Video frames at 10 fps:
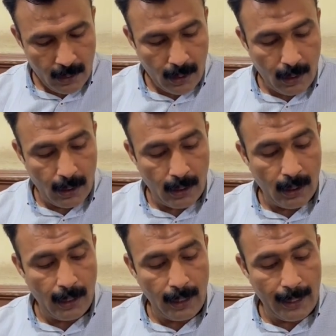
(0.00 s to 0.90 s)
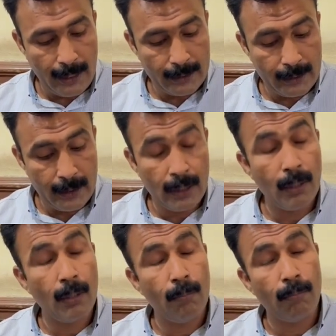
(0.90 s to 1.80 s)
and the
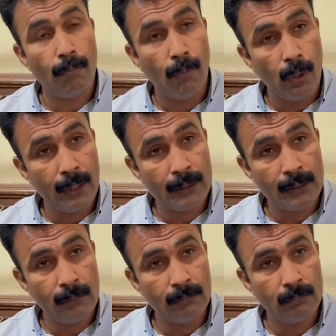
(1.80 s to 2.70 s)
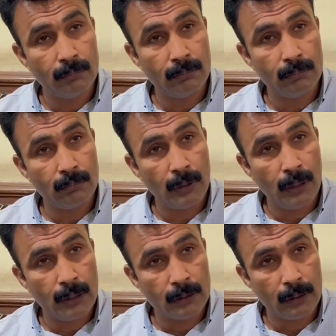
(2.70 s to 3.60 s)
monism
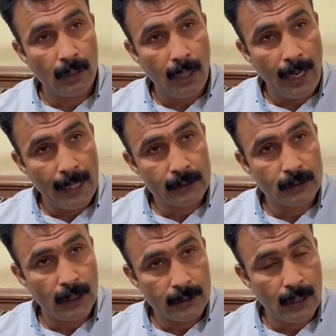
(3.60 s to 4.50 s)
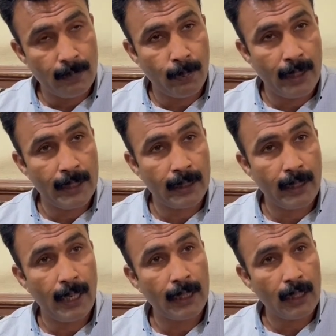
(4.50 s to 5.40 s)
is at certain point
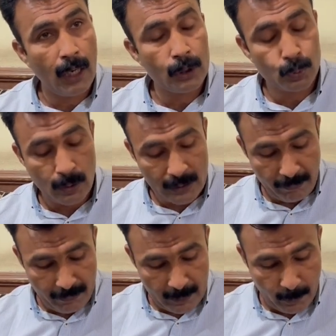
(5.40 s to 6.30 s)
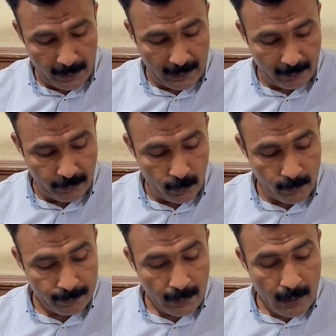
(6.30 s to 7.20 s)
has also a different point of view,
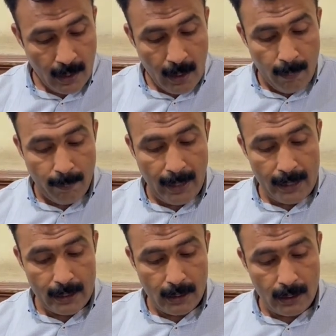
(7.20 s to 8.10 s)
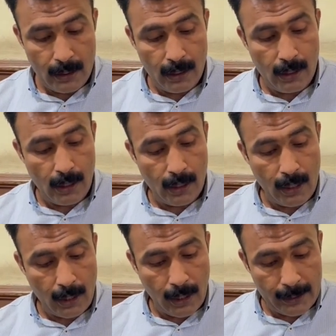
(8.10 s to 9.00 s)
but
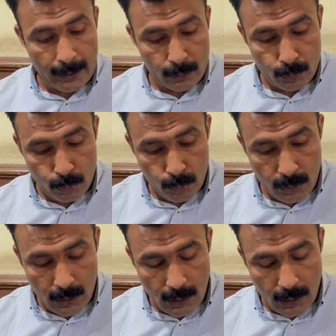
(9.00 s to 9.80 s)
according to